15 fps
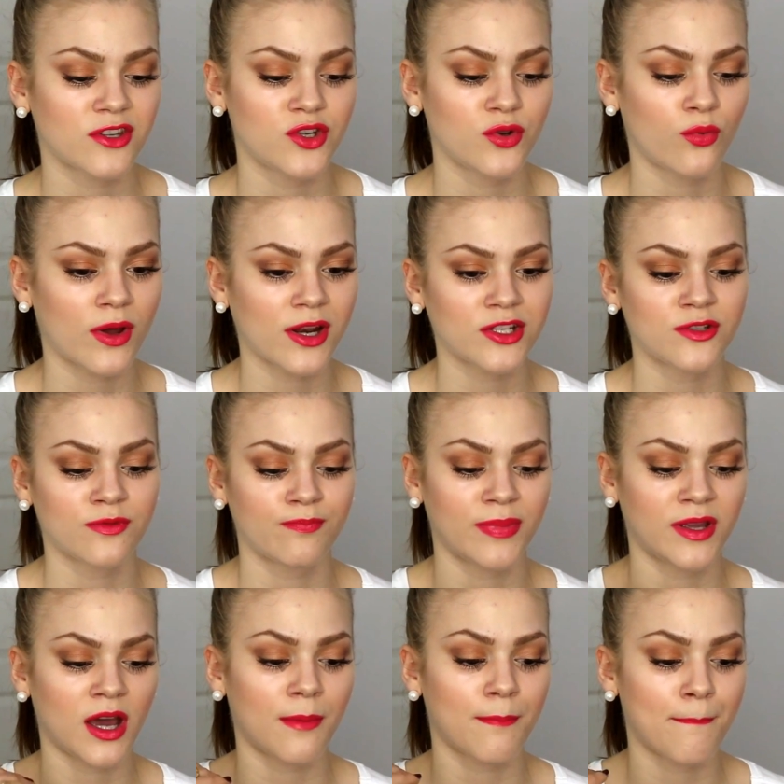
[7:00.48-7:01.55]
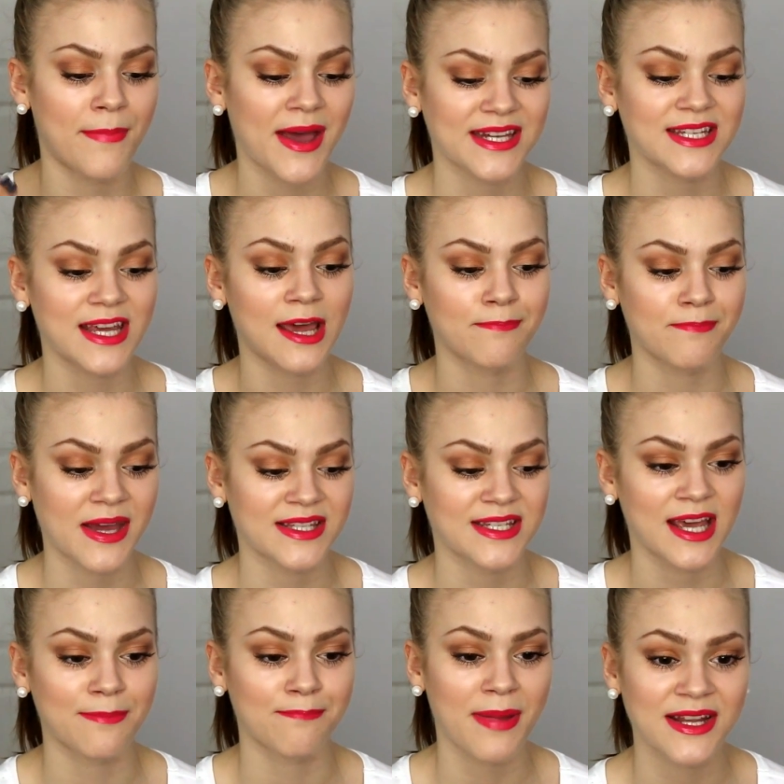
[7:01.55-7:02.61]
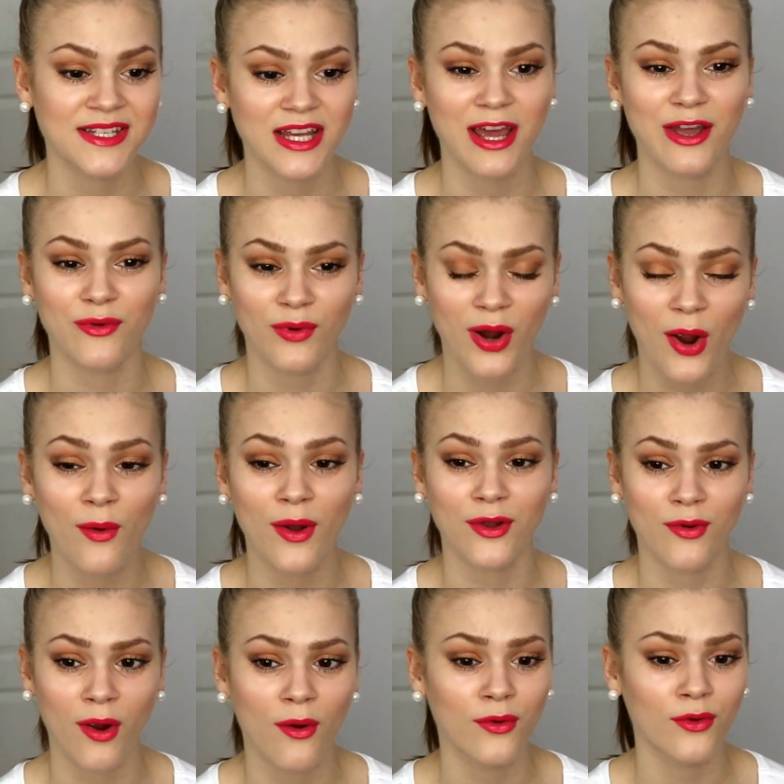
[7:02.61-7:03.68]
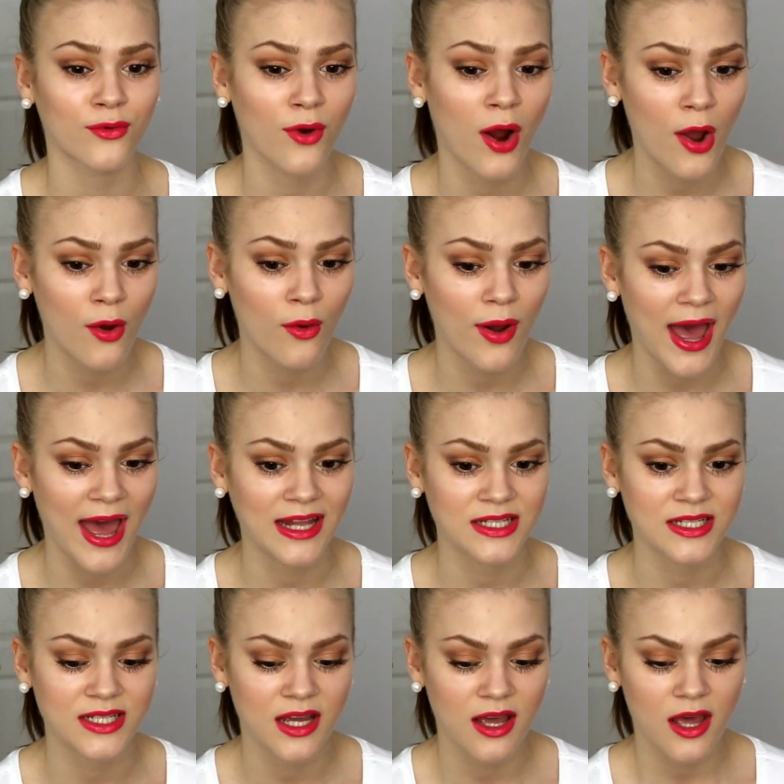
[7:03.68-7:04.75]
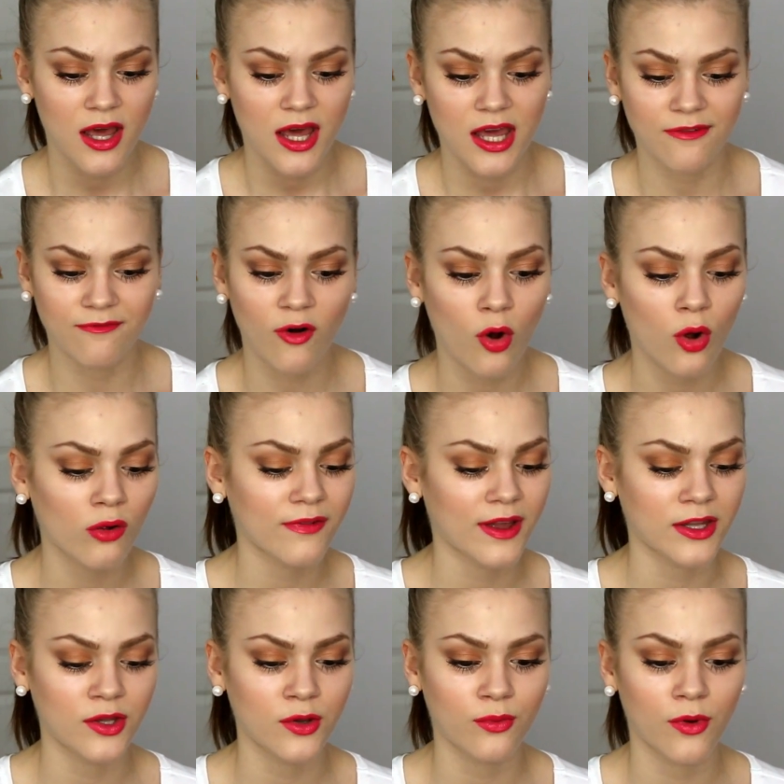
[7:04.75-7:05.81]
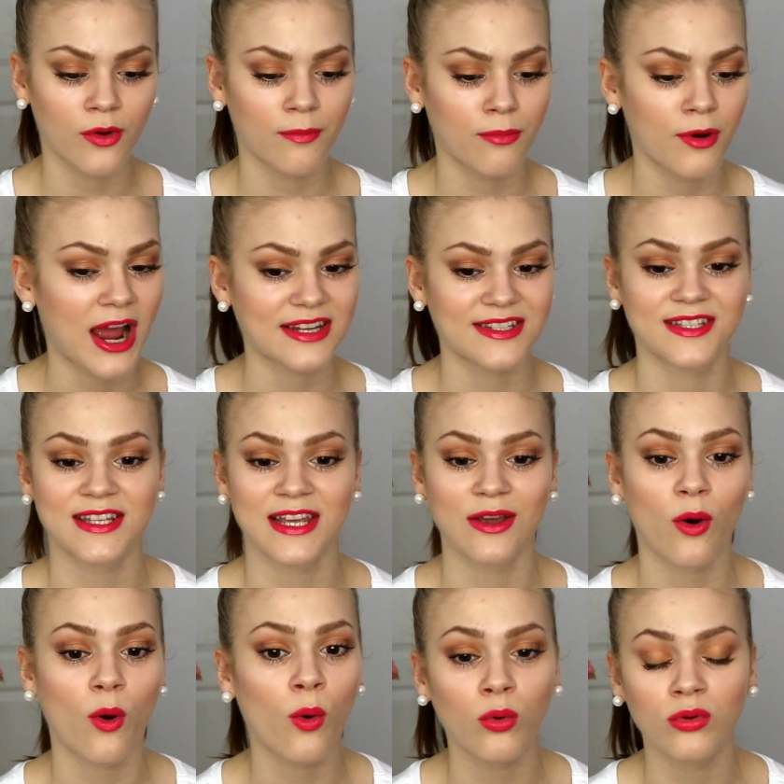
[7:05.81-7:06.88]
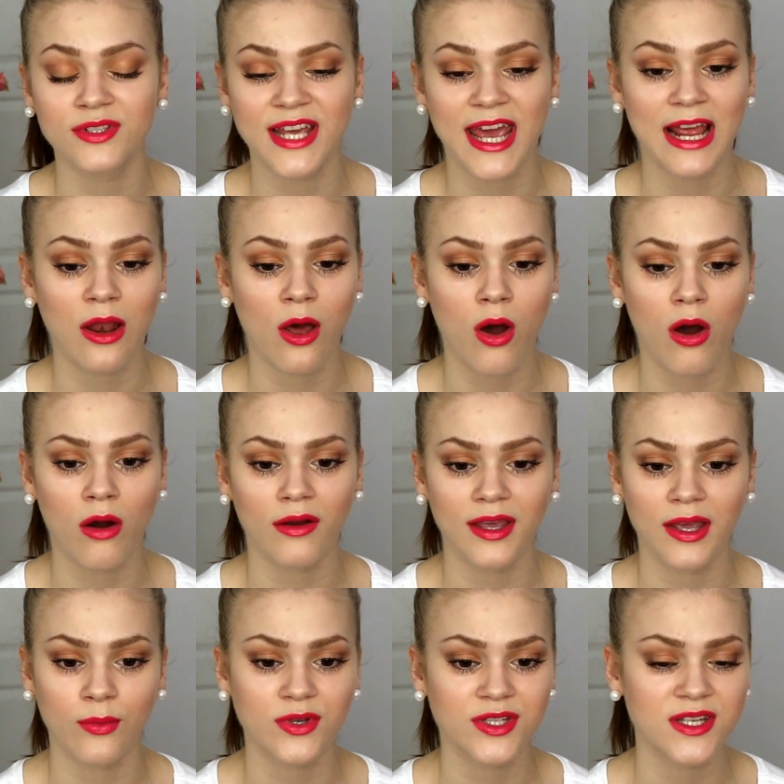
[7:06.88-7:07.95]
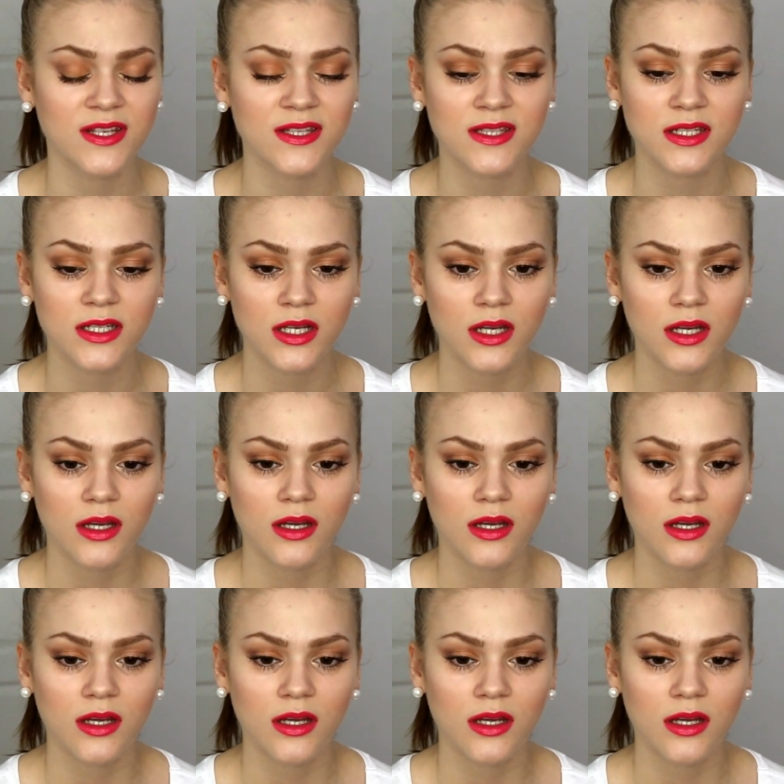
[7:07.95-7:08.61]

that you wanted to become better and better and better and grow and grow and grow and evolve, and you were practicing all day long. It was just,